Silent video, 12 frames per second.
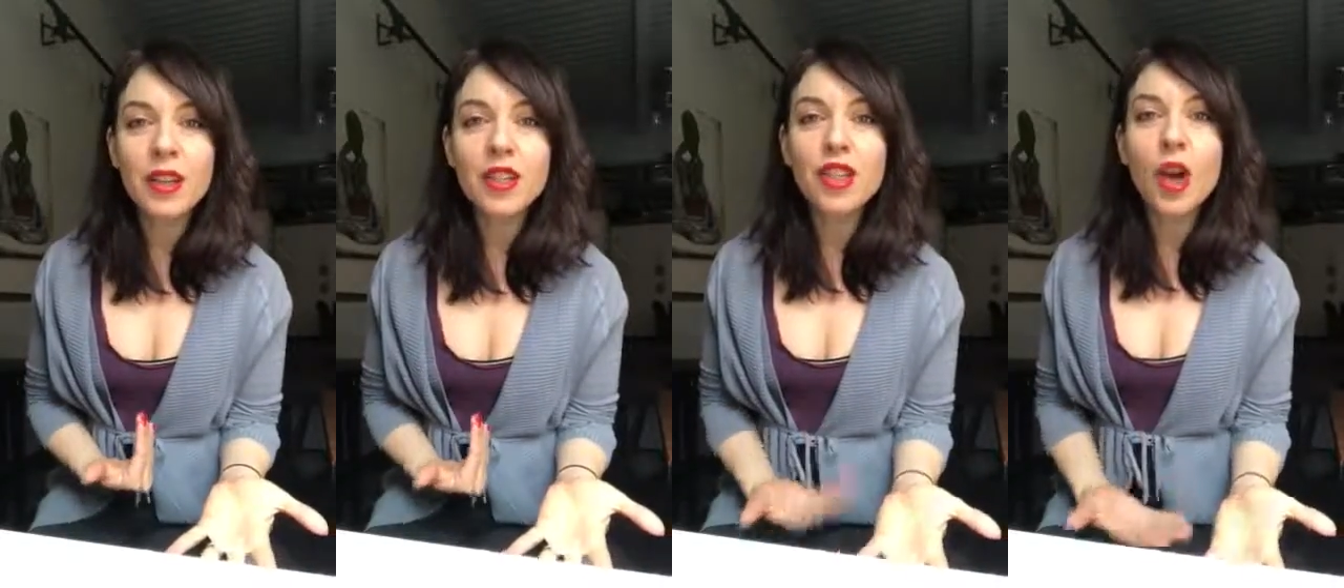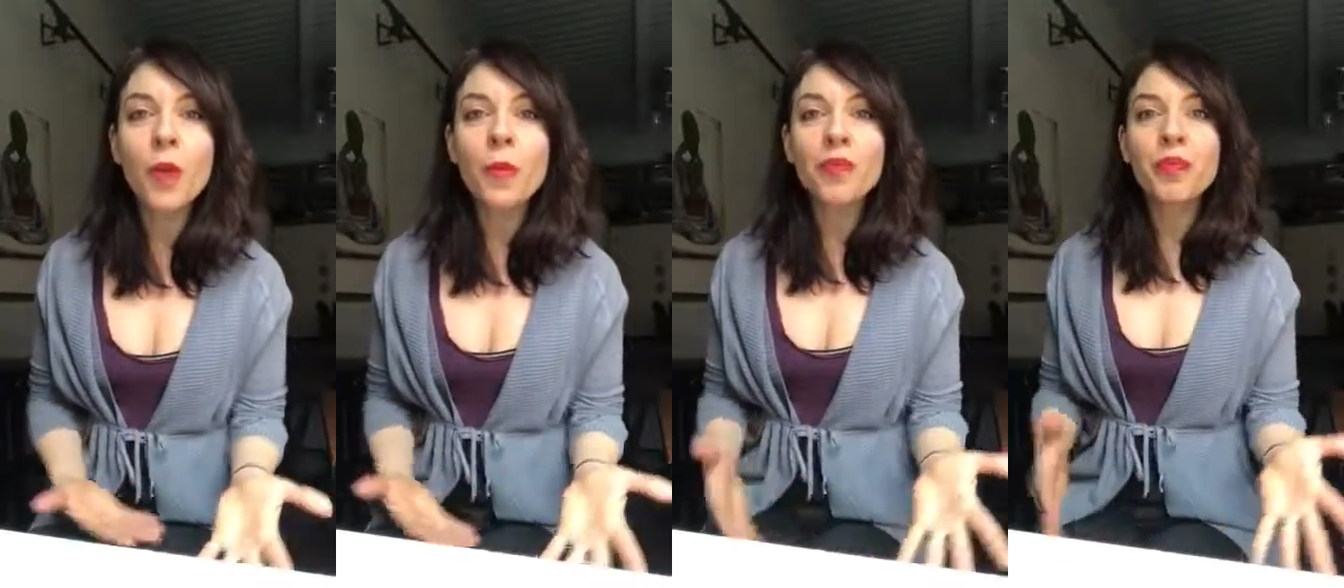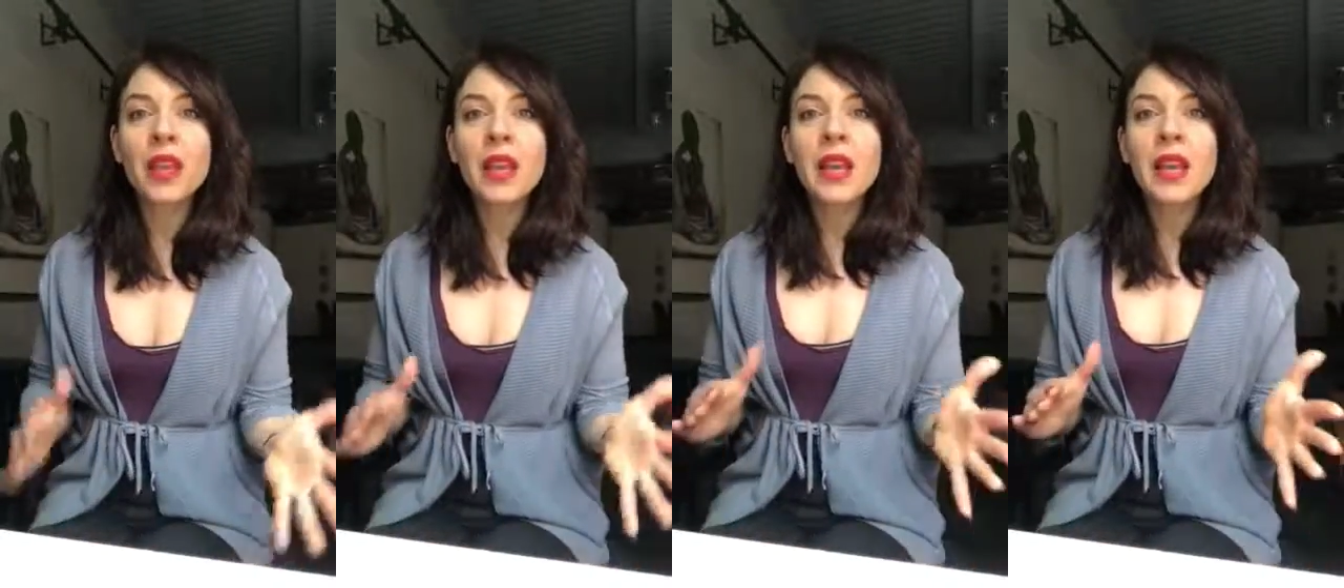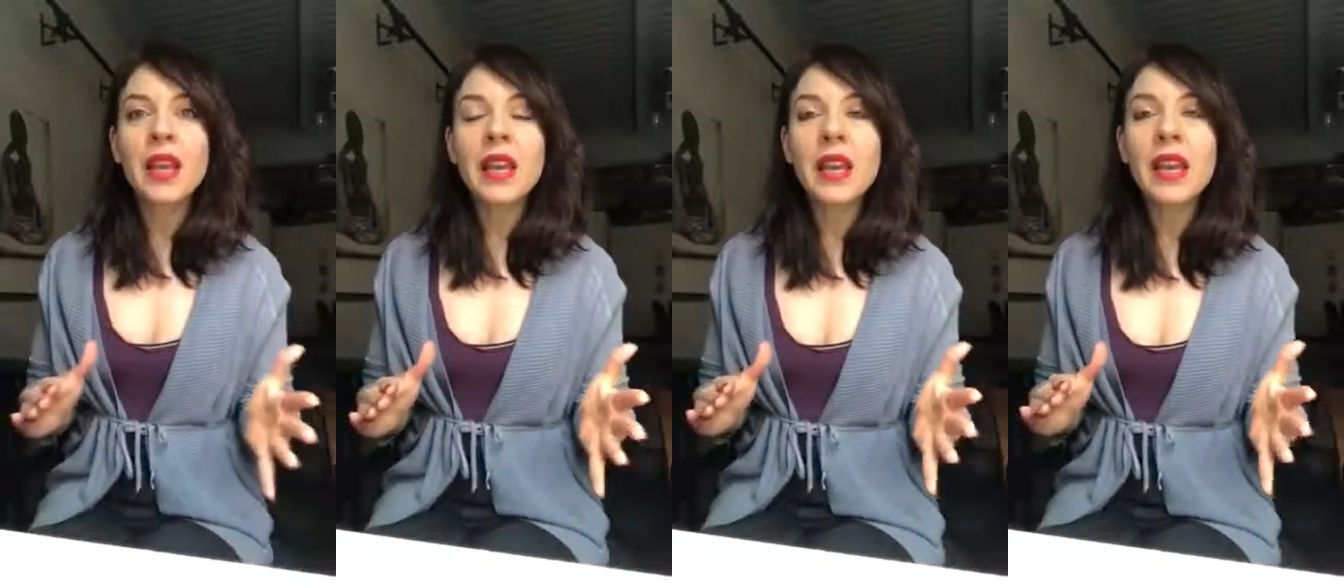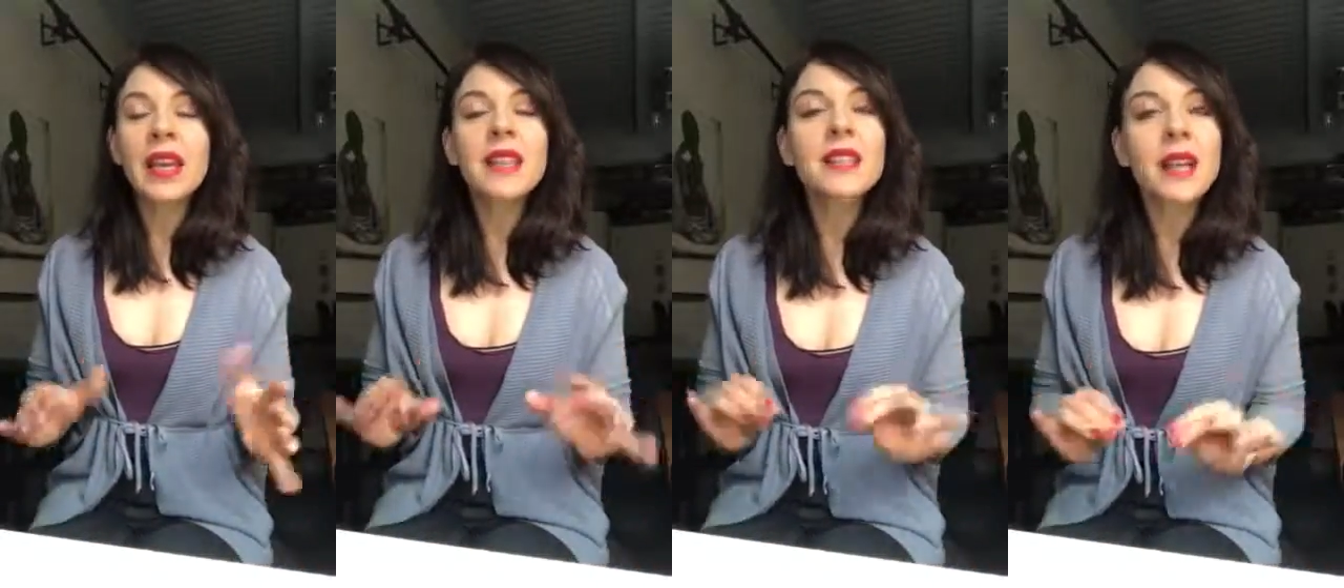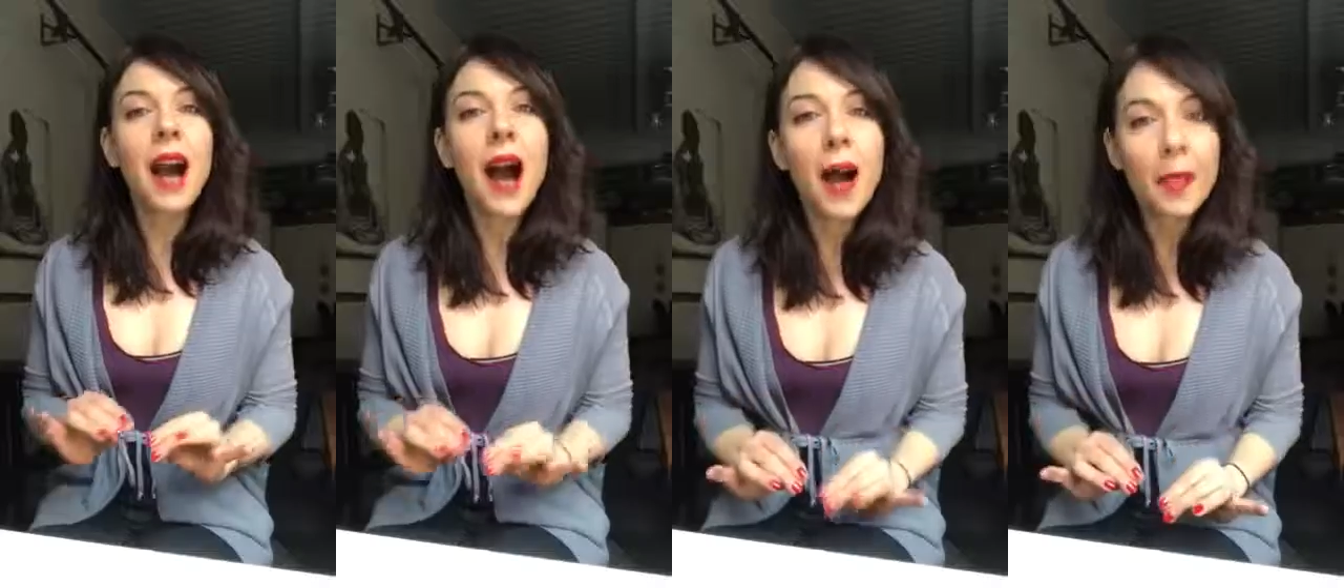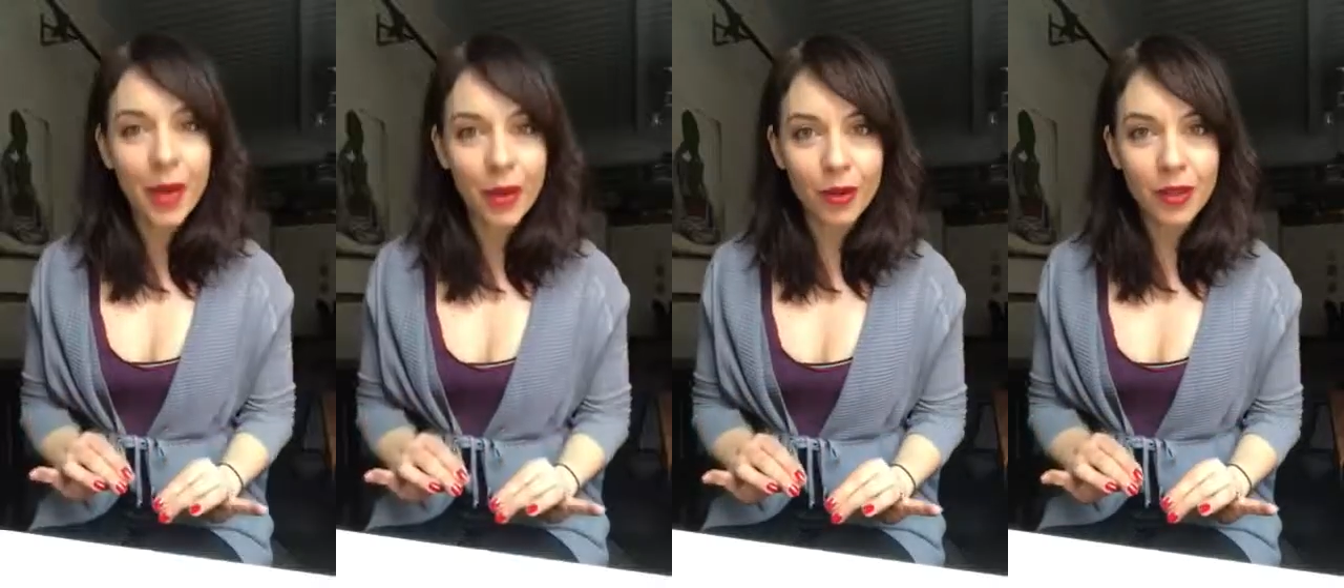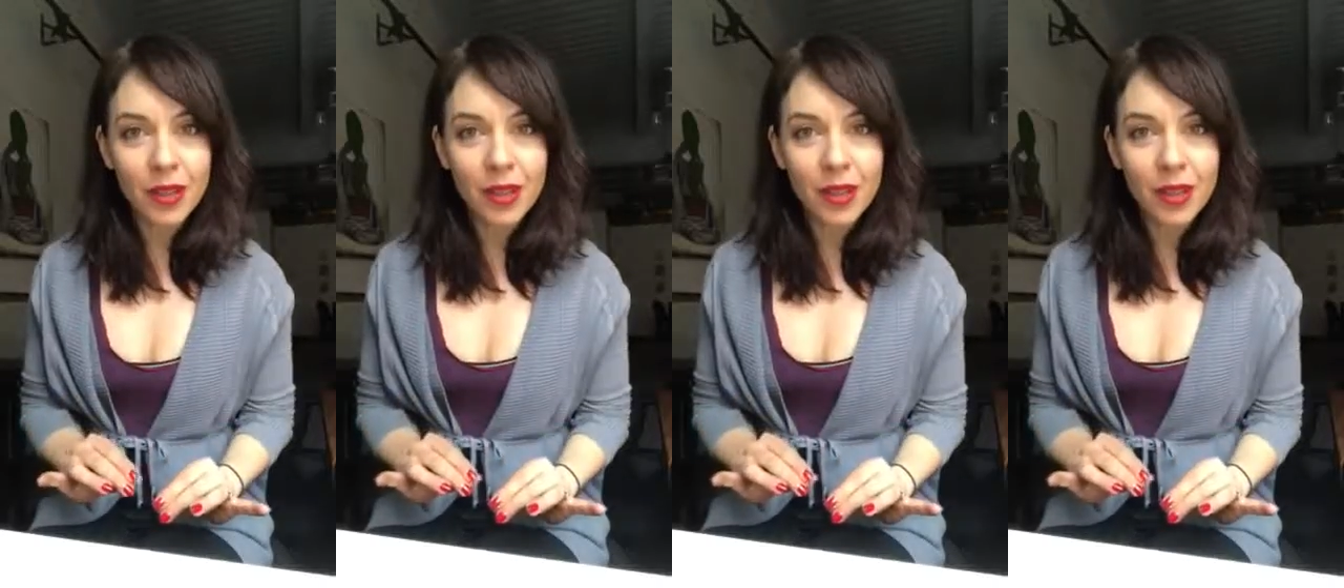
So it is a cop-out